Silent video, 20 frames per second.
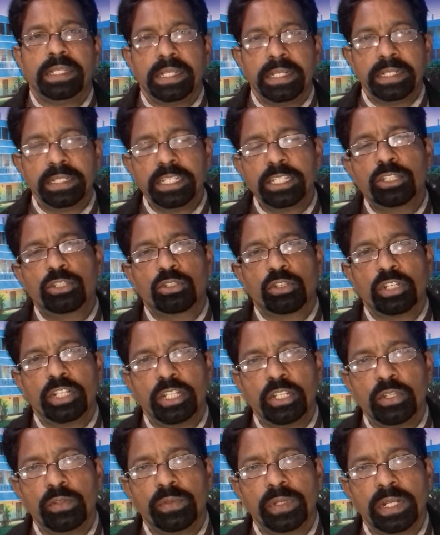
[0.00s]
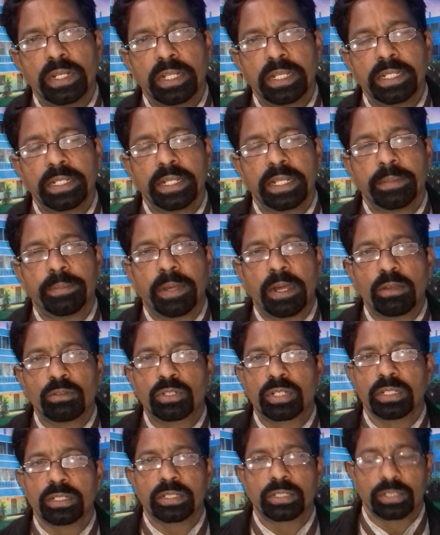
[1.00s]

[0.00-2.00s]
In this story, you will learn about